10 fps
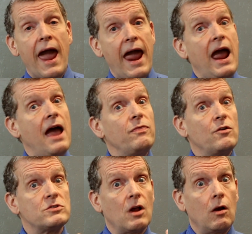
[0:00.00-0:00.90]
and
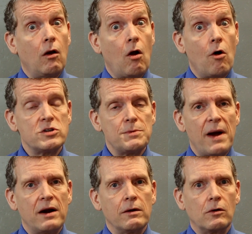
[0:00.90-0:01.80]
there's a large
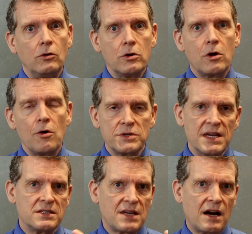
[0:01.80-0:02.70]
amount of glucose
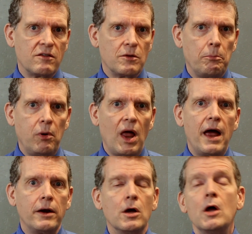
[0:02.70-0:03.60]
inside of the
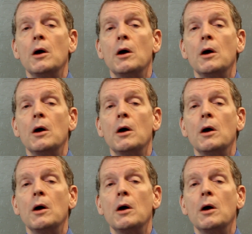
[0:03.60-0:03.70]
blood,